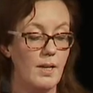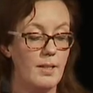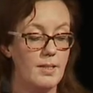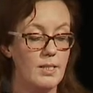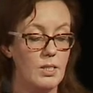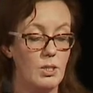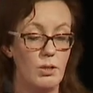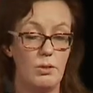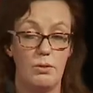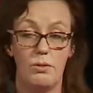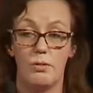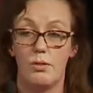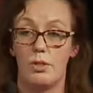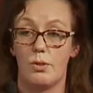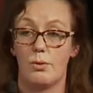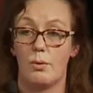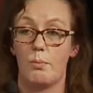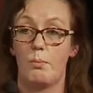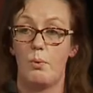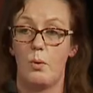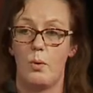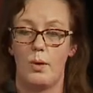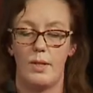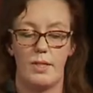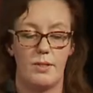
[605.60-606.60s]
to, to,
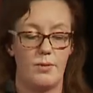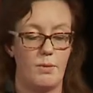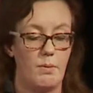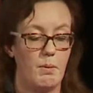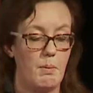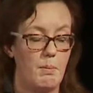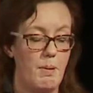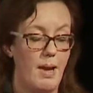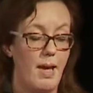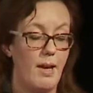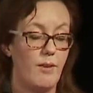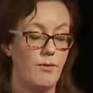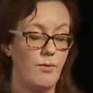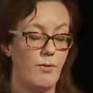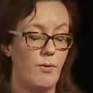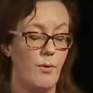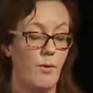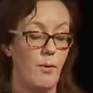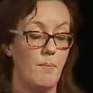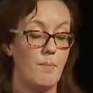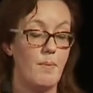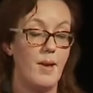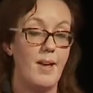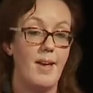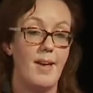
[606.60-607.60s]
reports from the
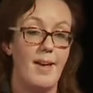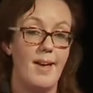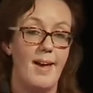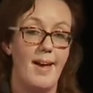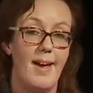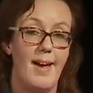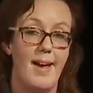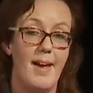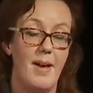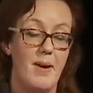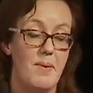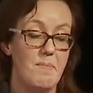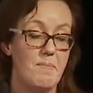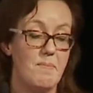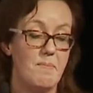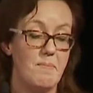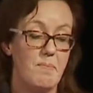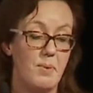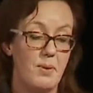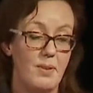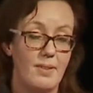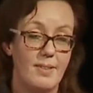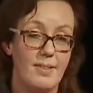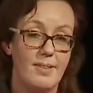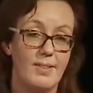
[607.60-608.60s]
platform. Um,
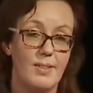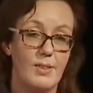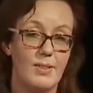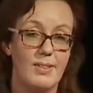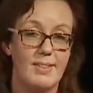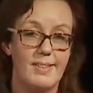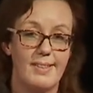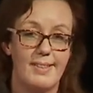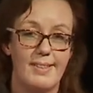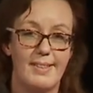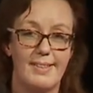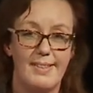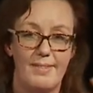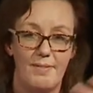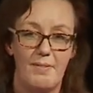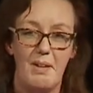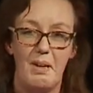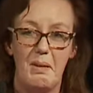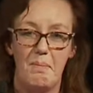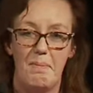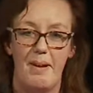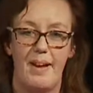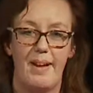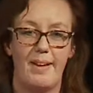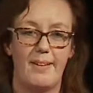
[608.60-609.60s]
but just the, the,
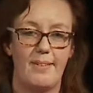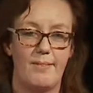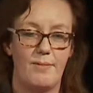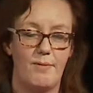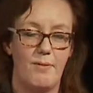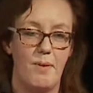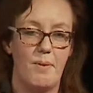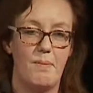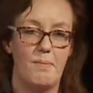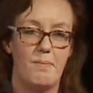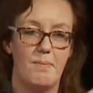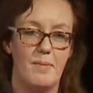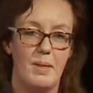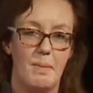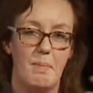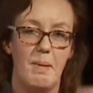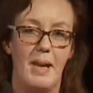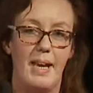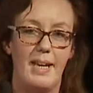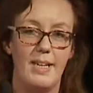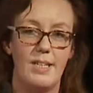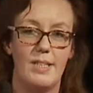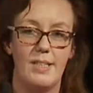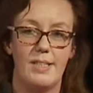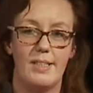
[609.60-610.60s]
feedback from the
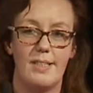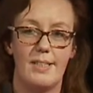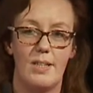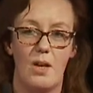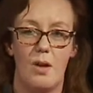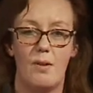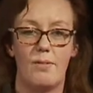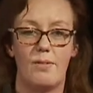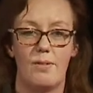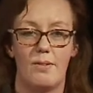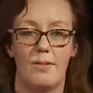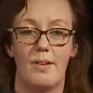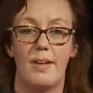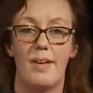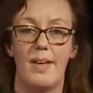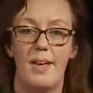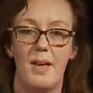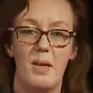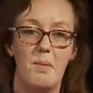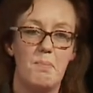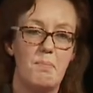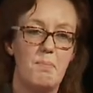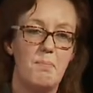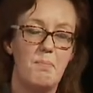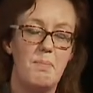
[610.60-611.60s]
patients often
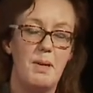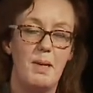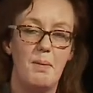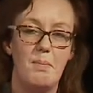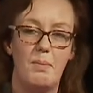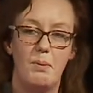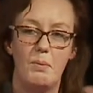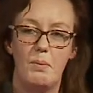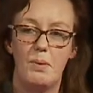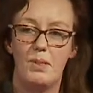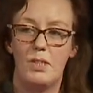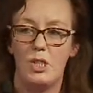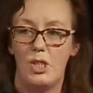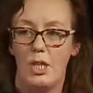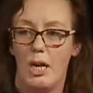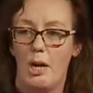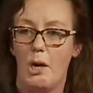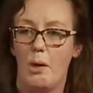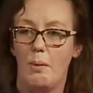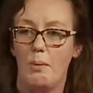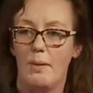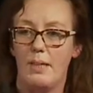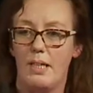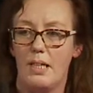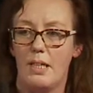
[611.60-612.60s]
people will
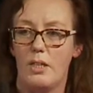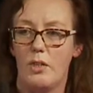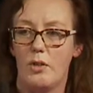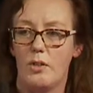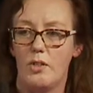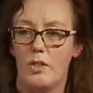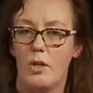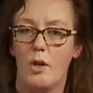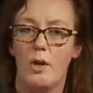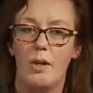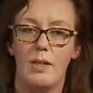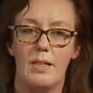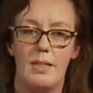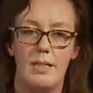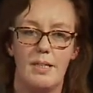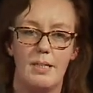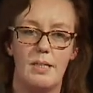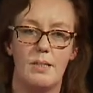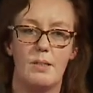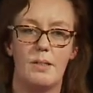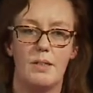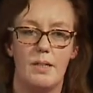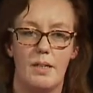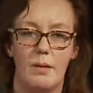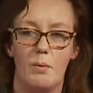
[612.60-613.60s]
share within their
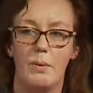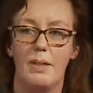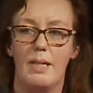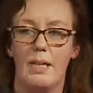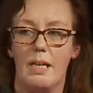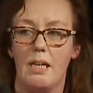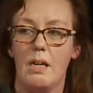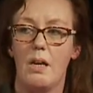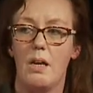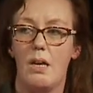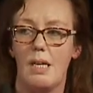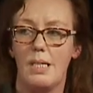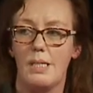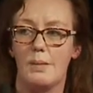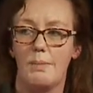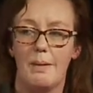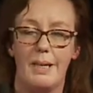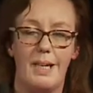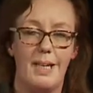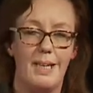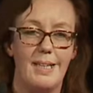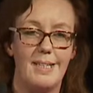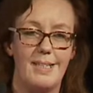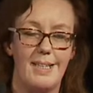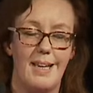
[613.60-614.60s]
circles within
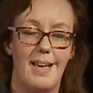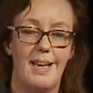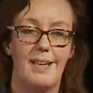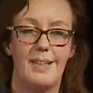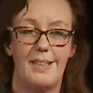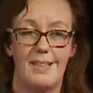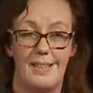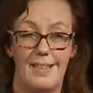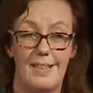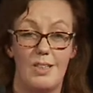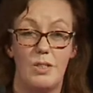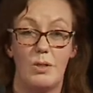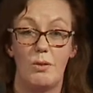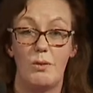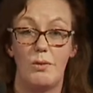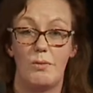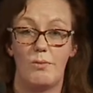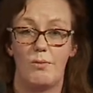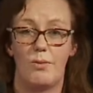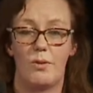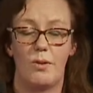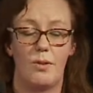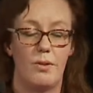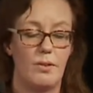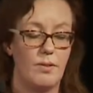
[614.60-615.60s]
hospitals, and it, it's good
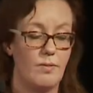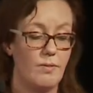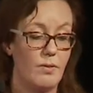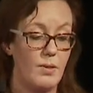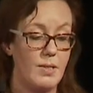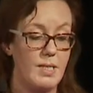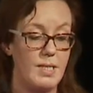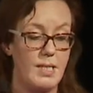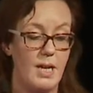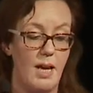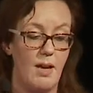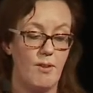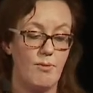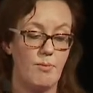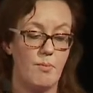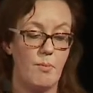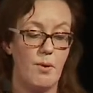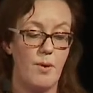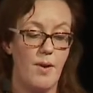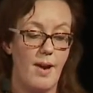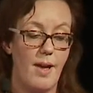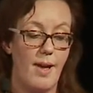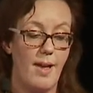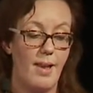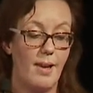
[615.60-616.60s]
for, for staff
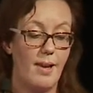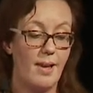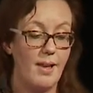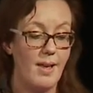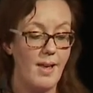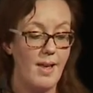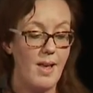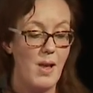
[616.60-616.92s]
morale.